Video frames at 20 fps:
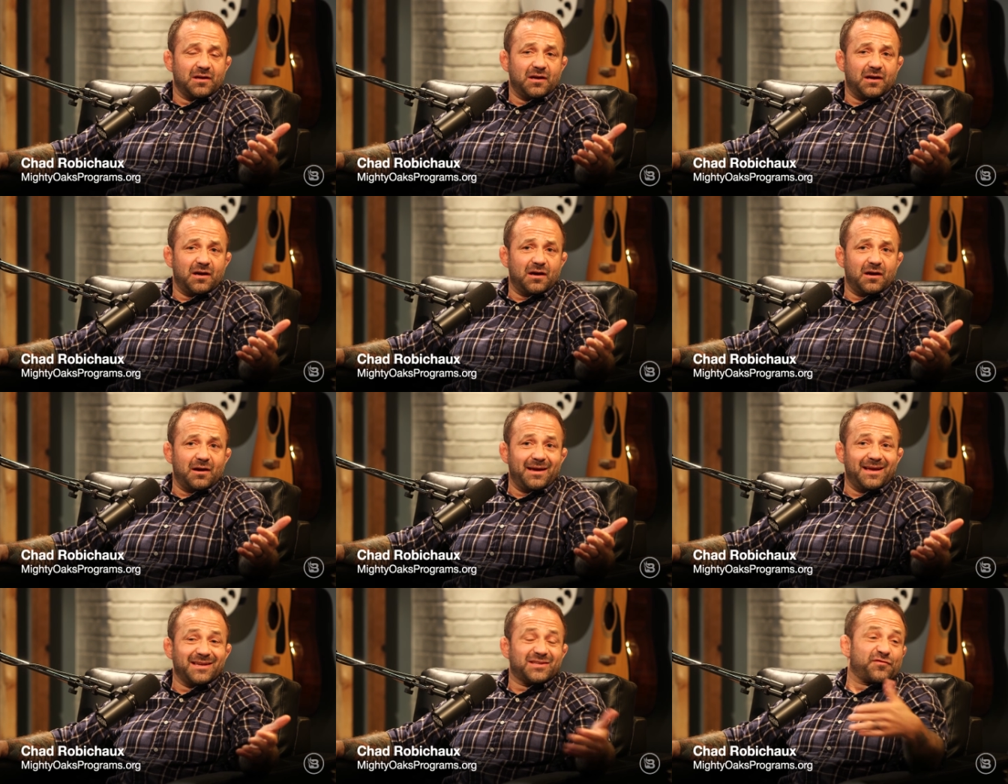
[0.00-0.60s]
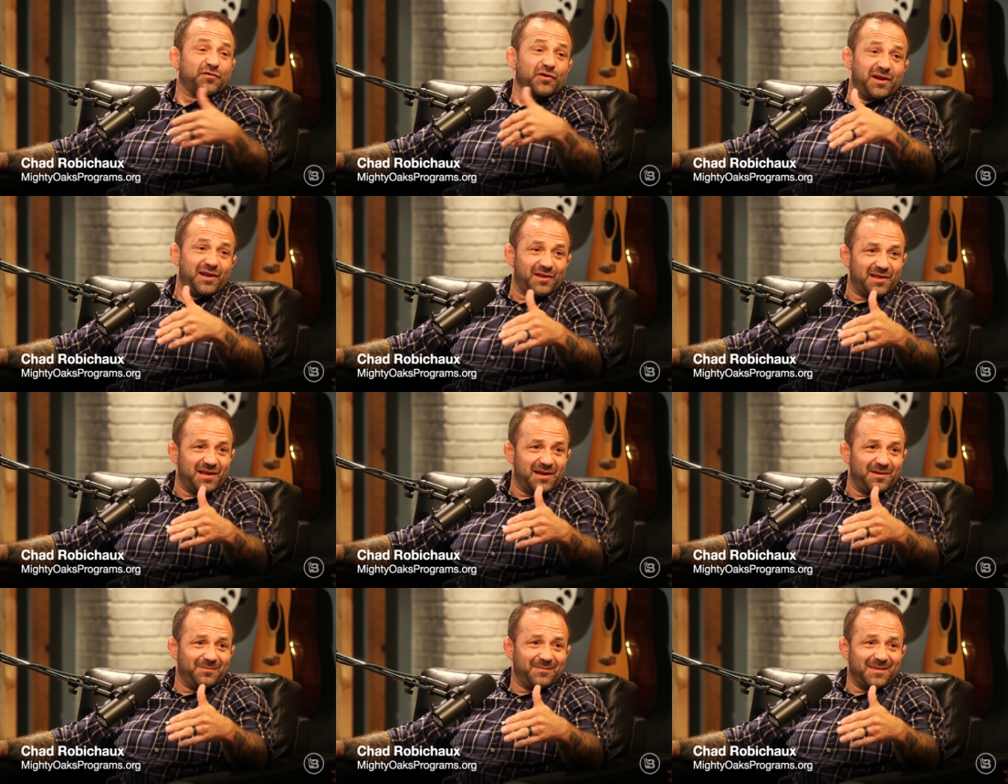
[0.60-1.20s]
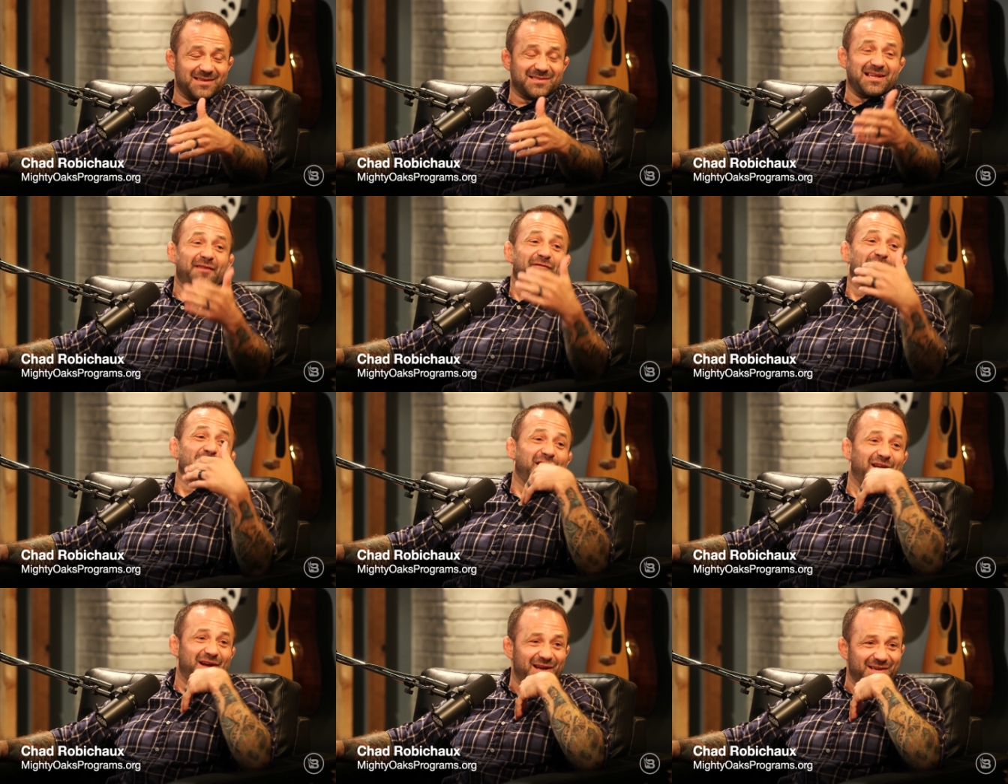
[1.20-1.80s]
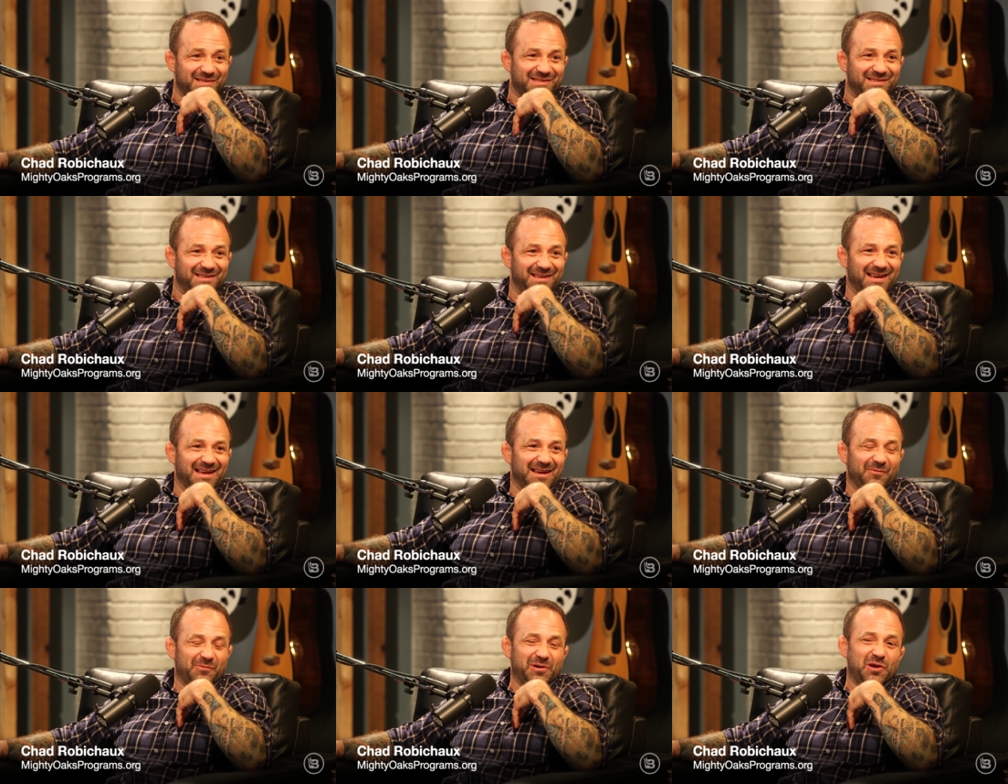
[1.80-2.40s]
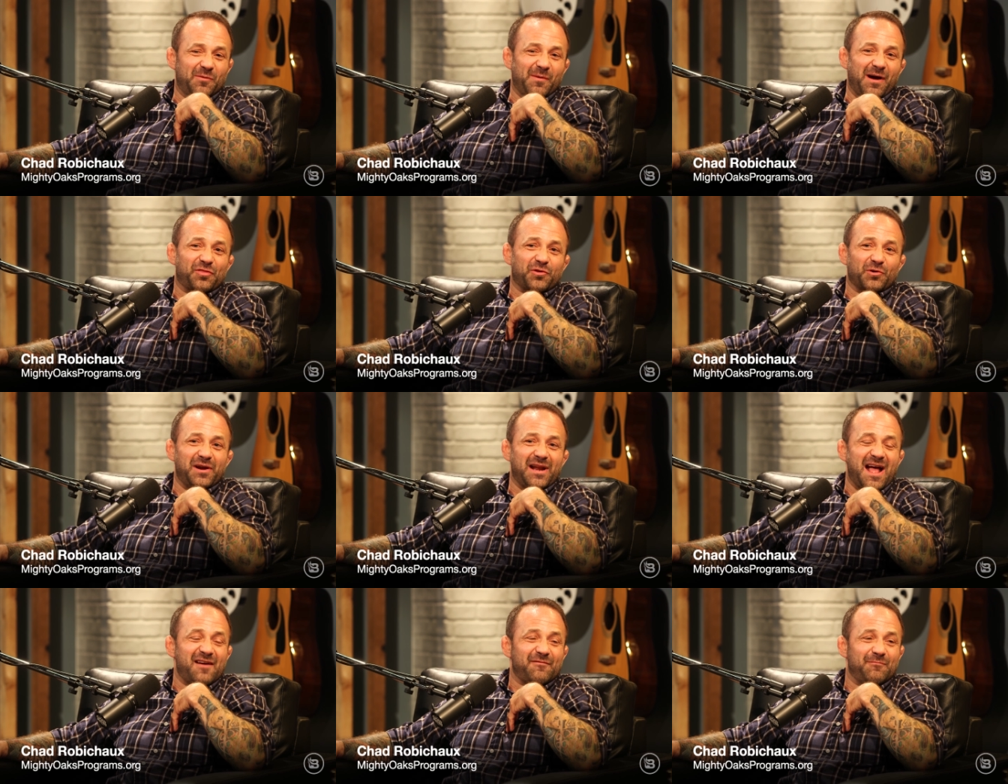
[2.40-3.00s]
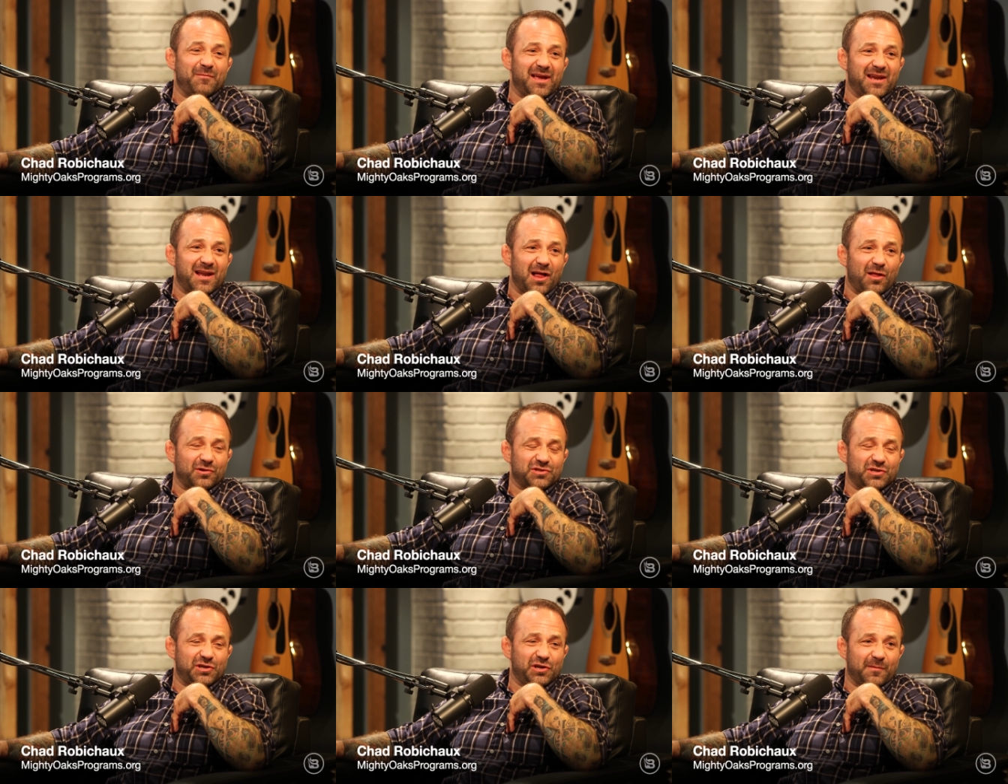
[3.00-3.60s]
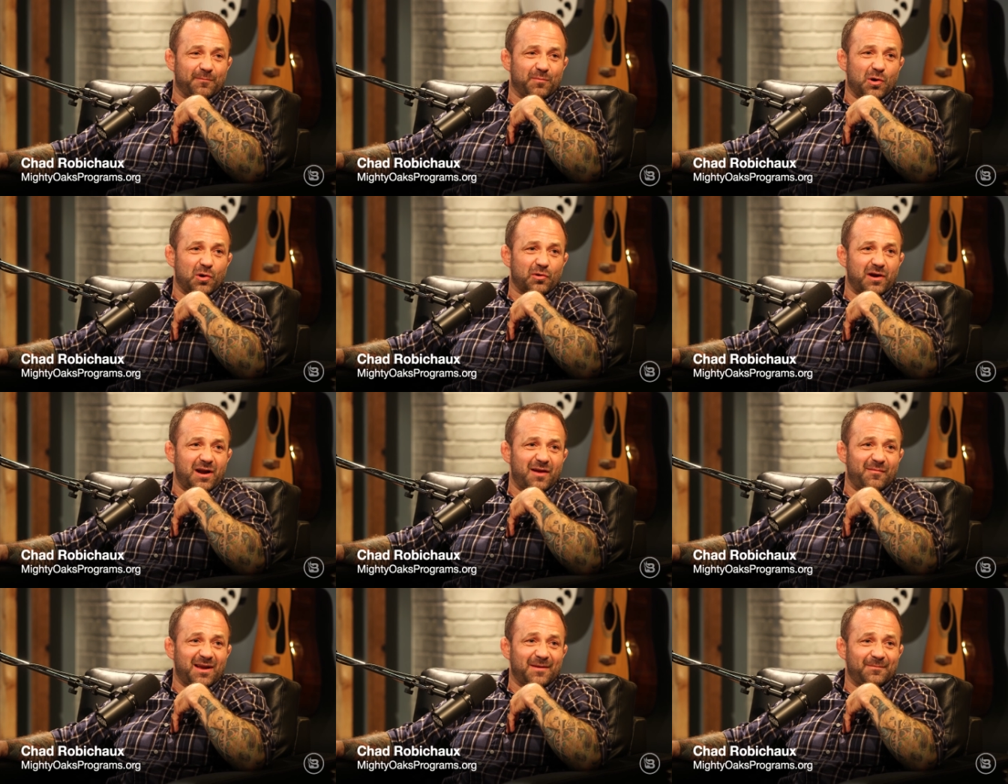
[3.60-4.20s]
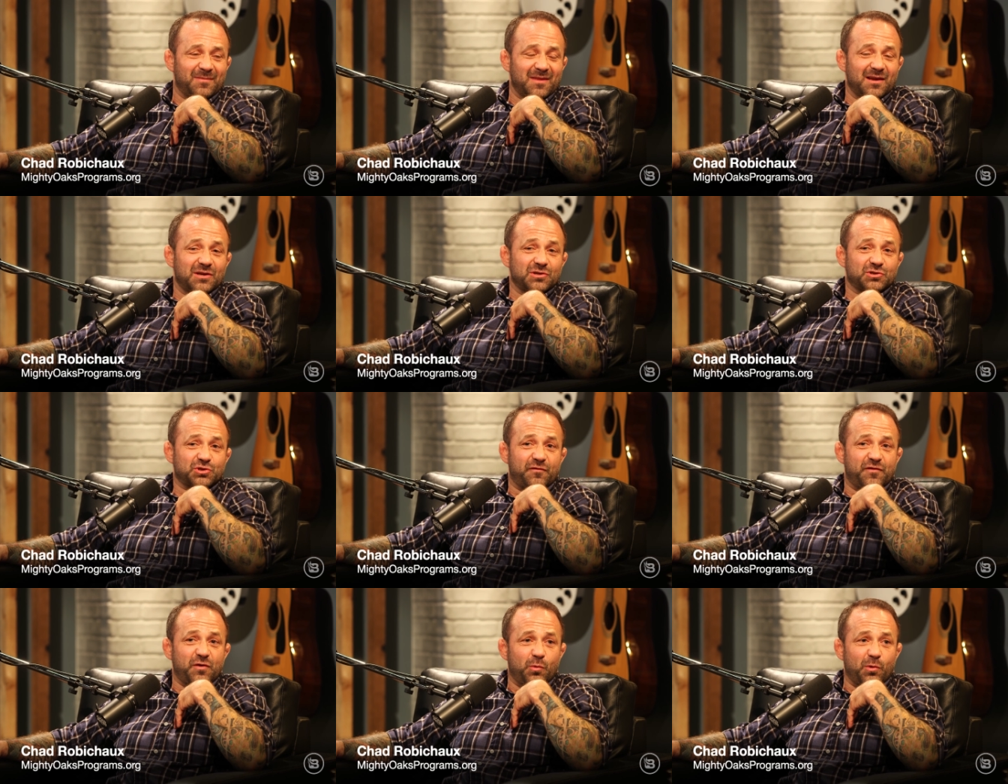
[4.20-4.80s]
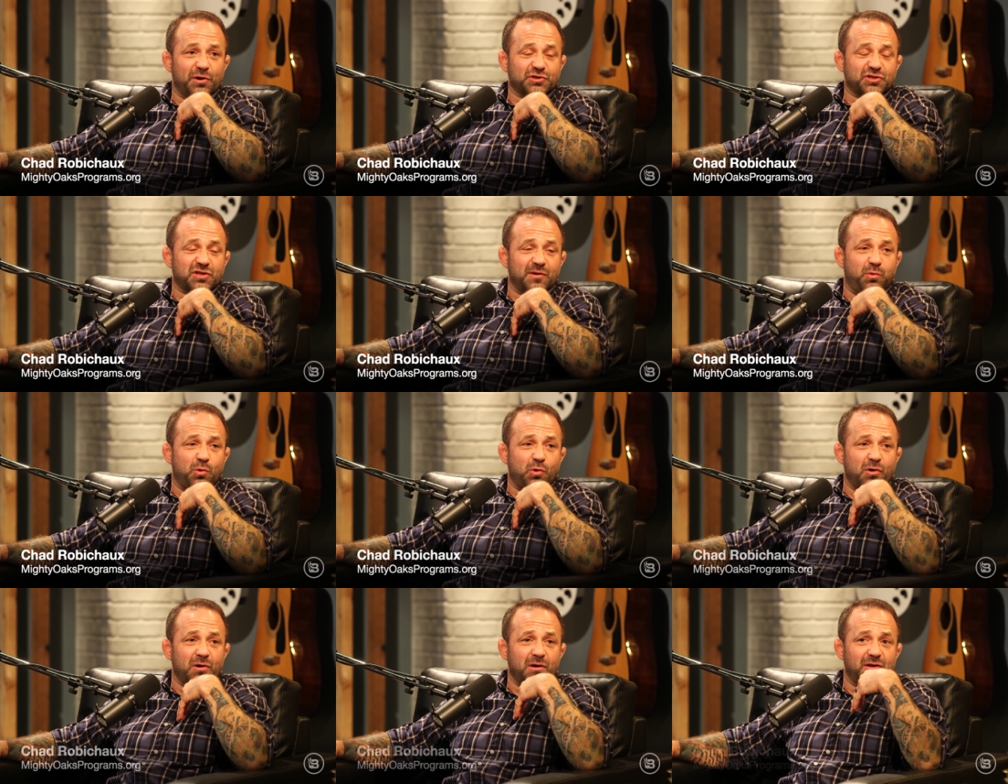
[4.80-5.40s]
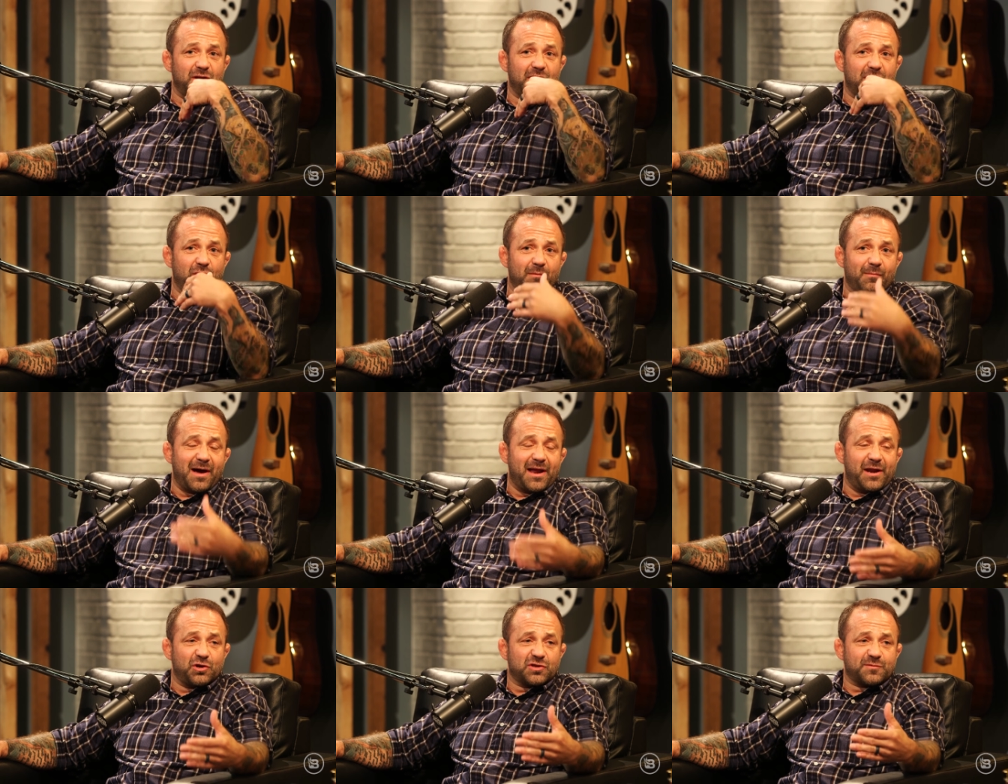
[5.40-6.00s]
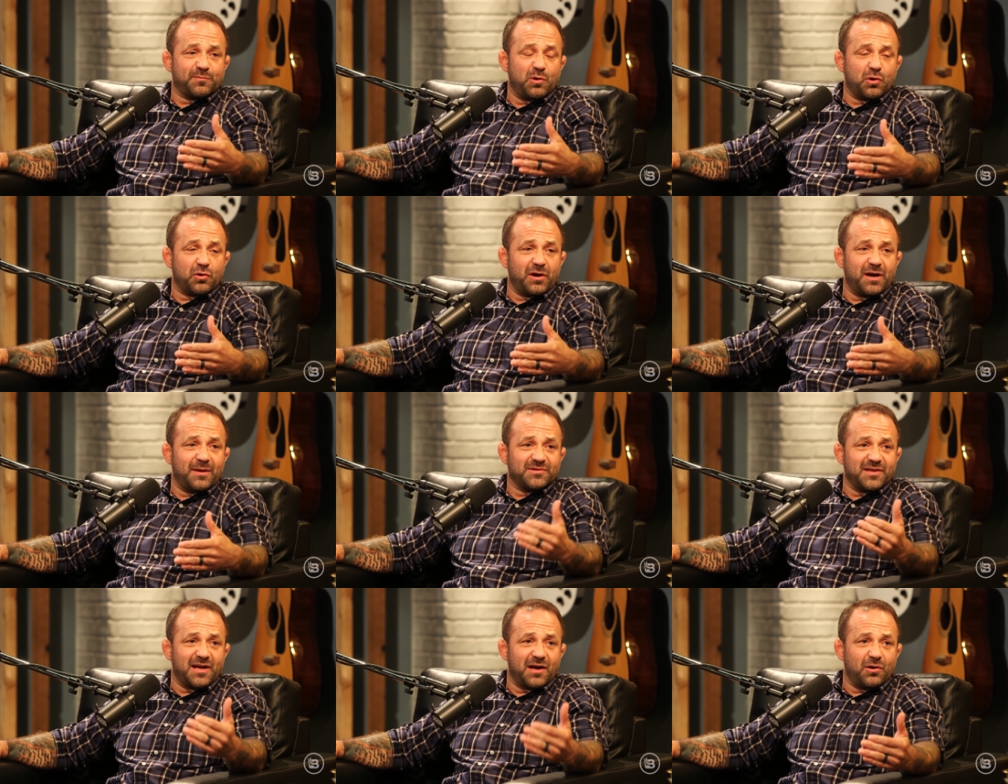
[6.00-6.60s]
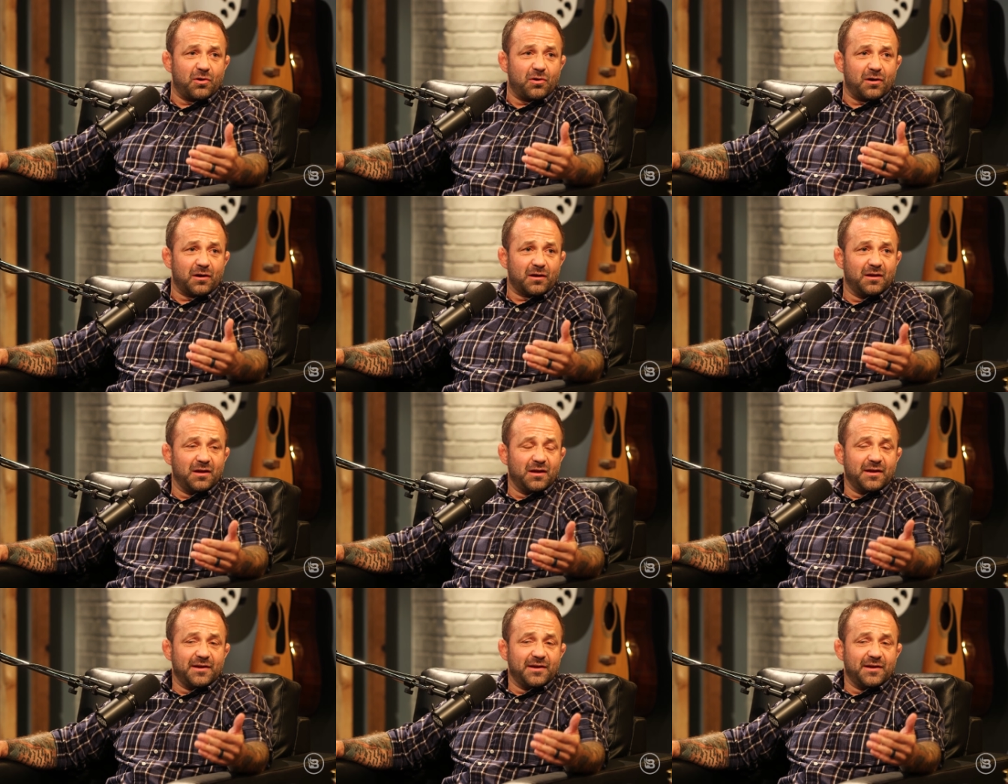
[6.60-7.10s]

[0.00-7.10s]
Uh, it's free to them. It's not free to us. Sure. We do about three and a half million dollars a year in programming. So if you want to support, you go to mightyoaksprograms.org.